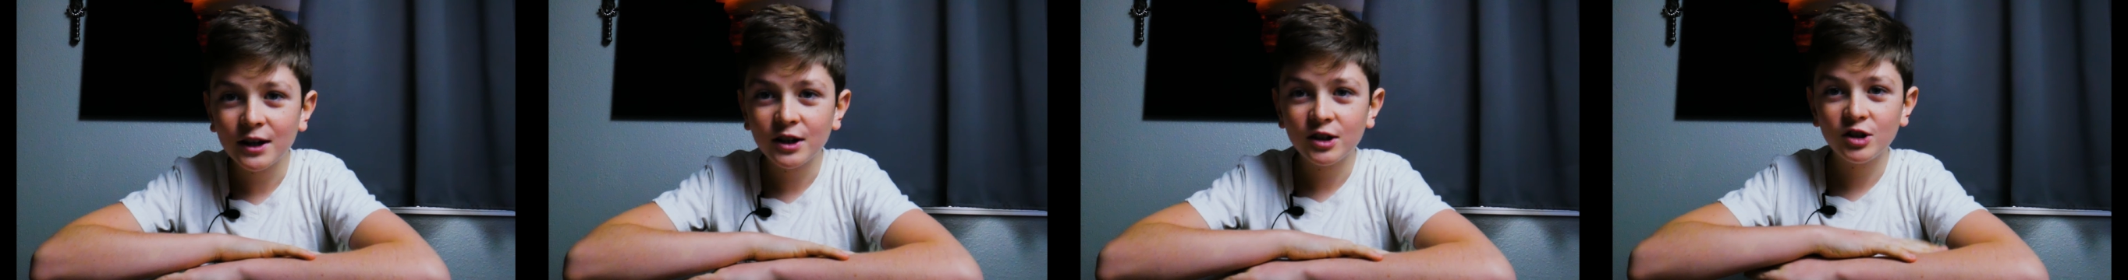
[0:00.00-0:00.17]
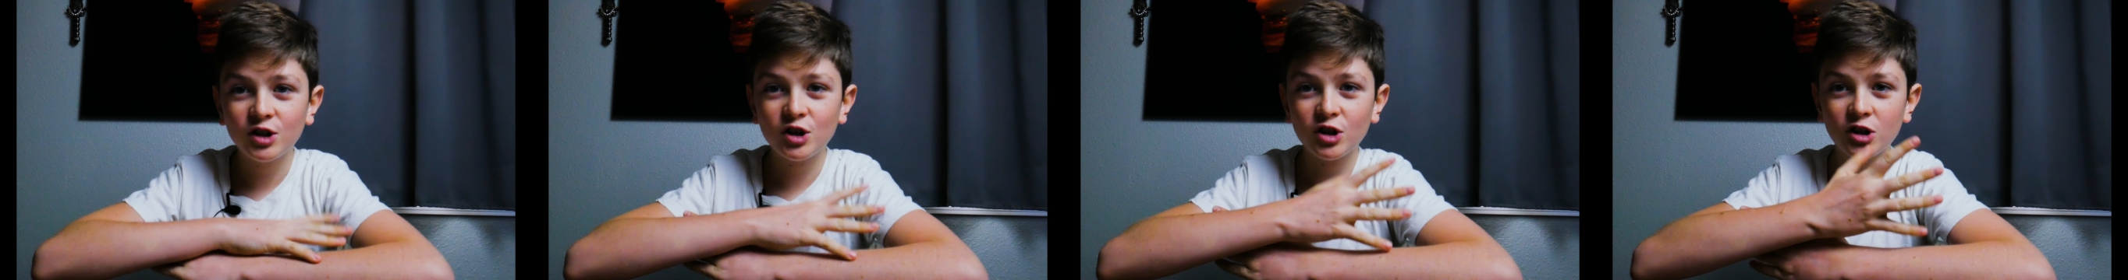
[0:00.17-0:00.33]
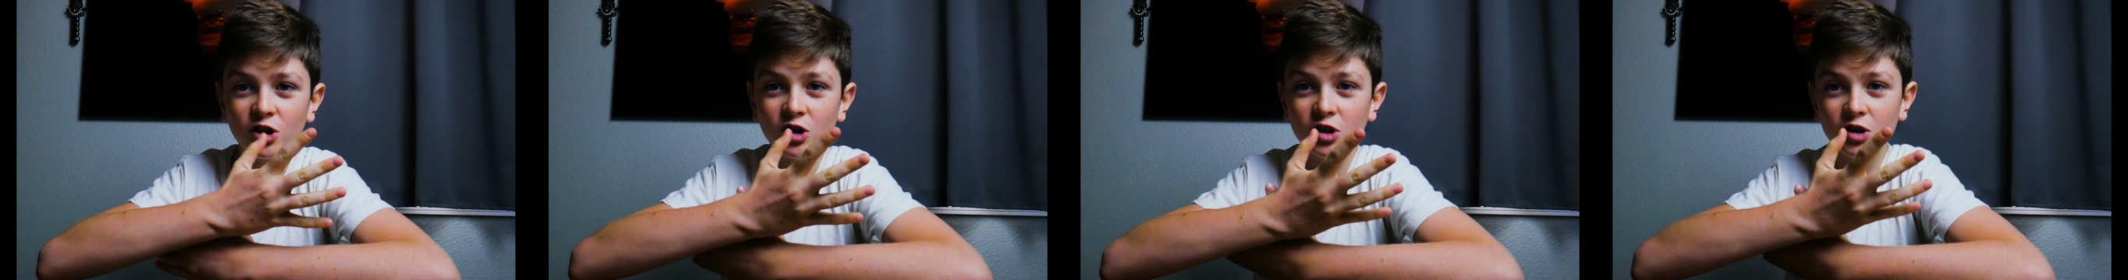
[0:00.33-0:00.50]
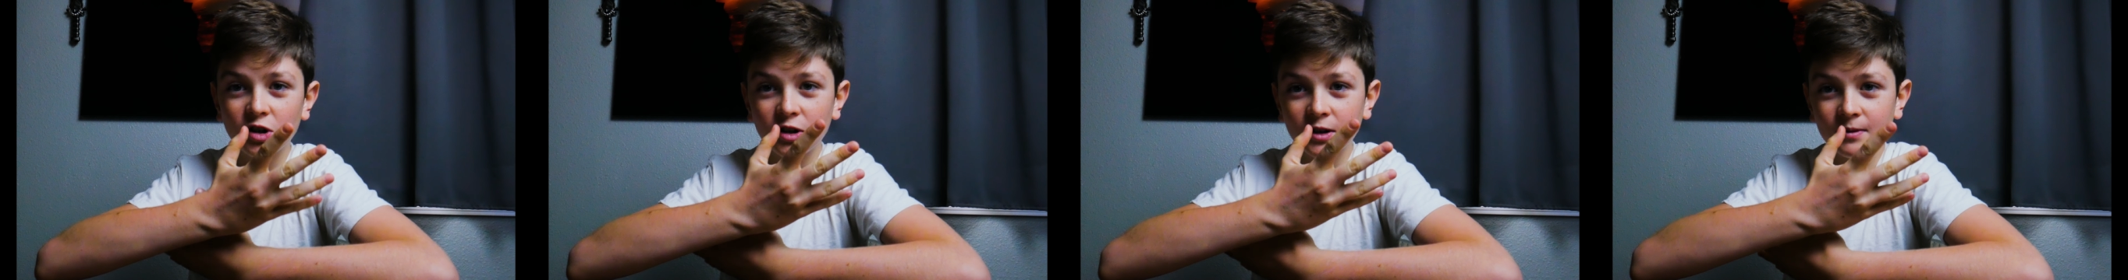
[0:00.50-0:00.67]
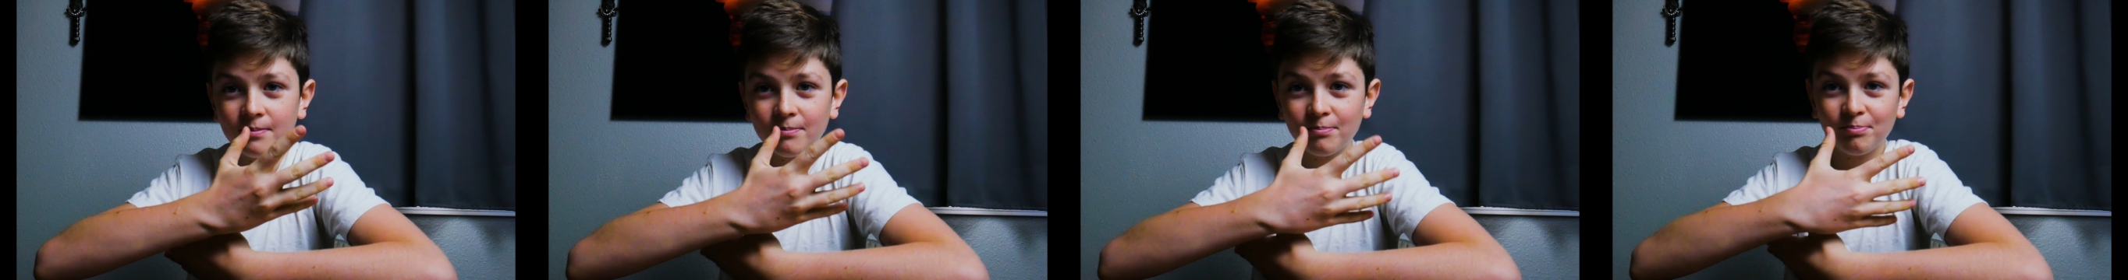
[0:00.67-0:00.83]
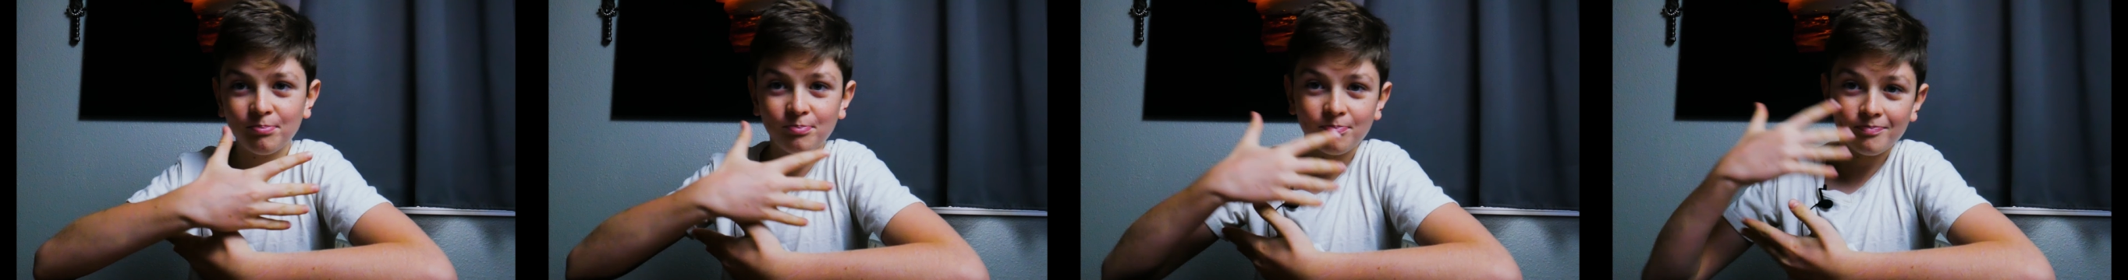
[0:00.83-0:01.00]
do
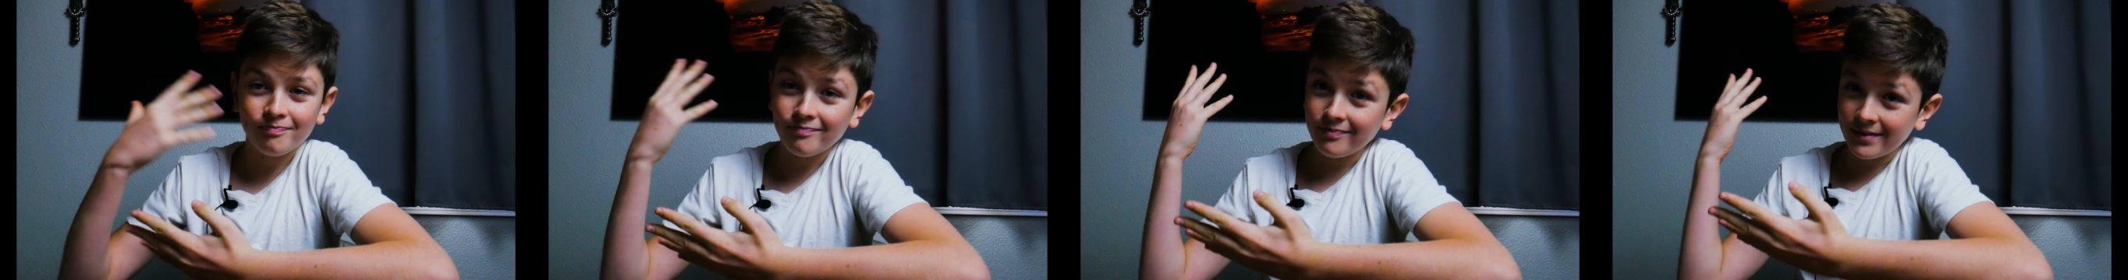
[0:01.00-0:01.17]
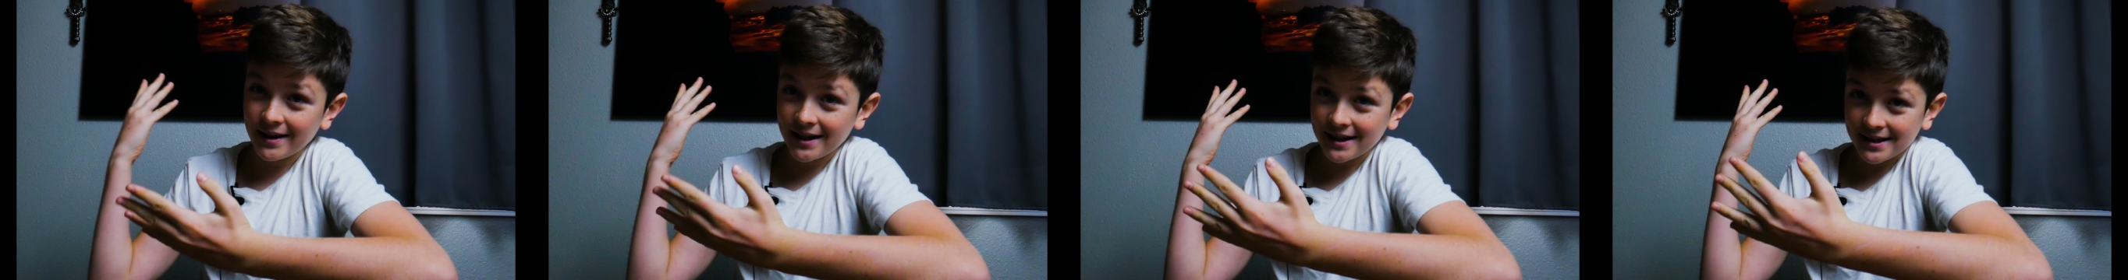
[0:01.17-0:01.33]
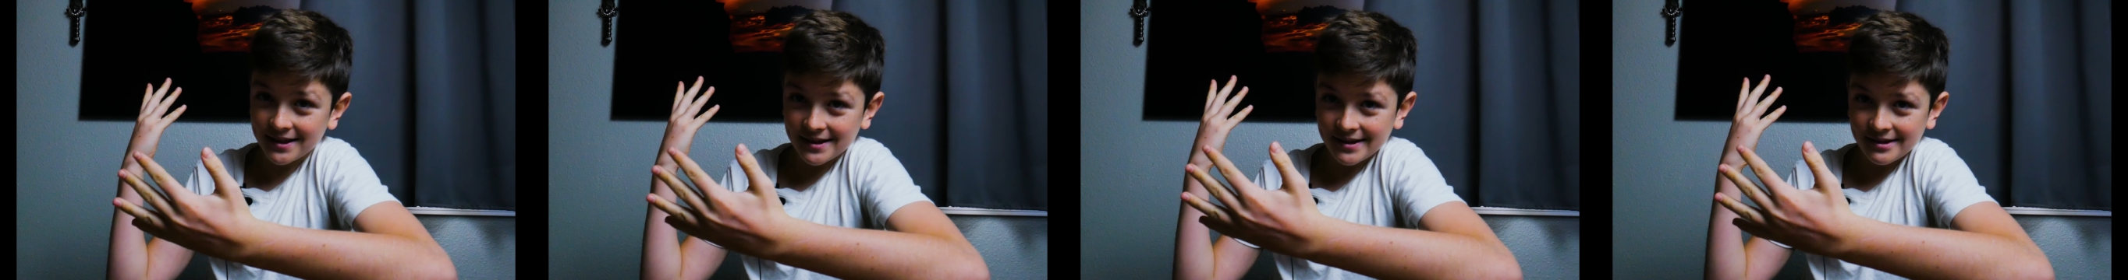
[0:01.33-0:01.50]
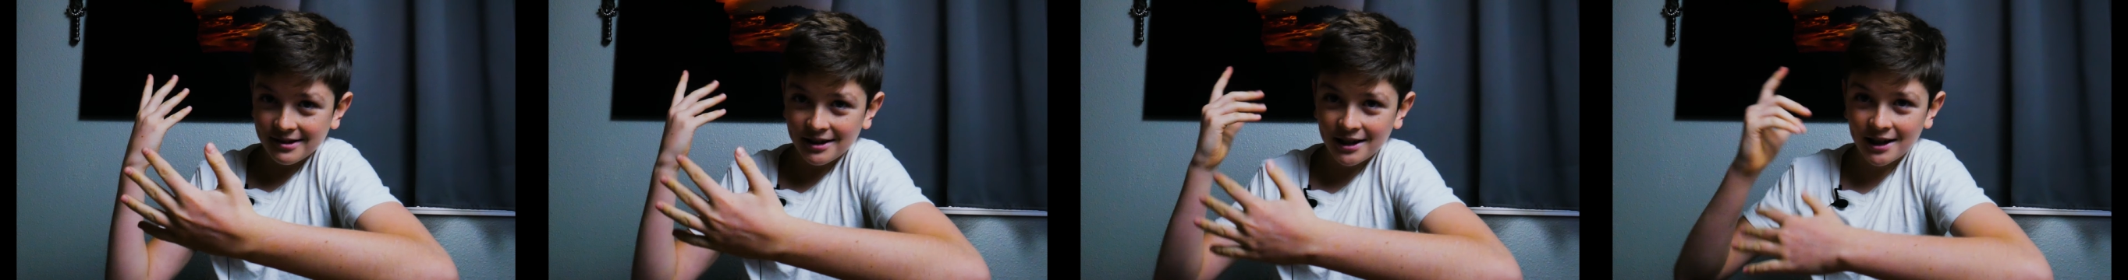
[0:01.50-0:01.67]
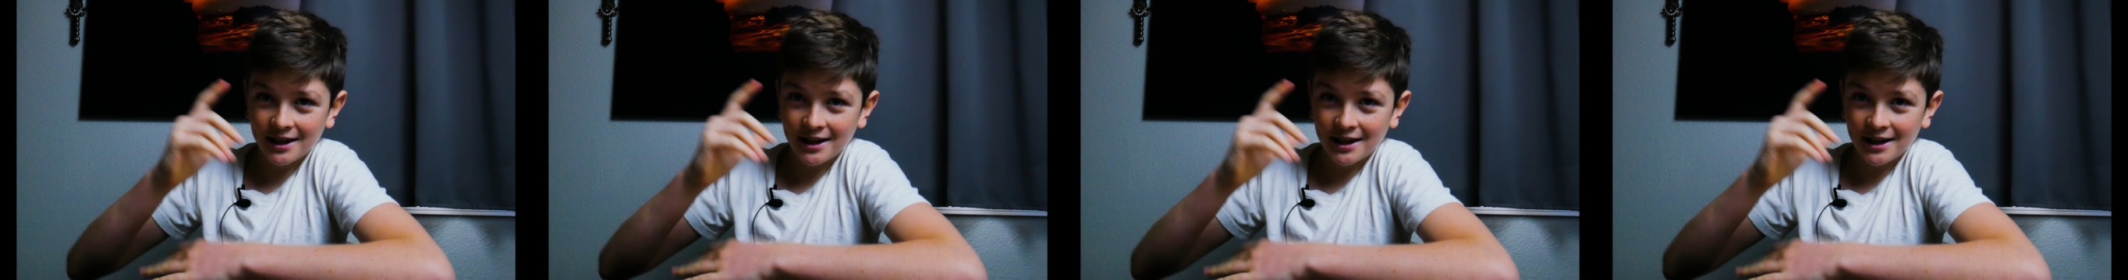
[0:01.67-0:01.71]
this.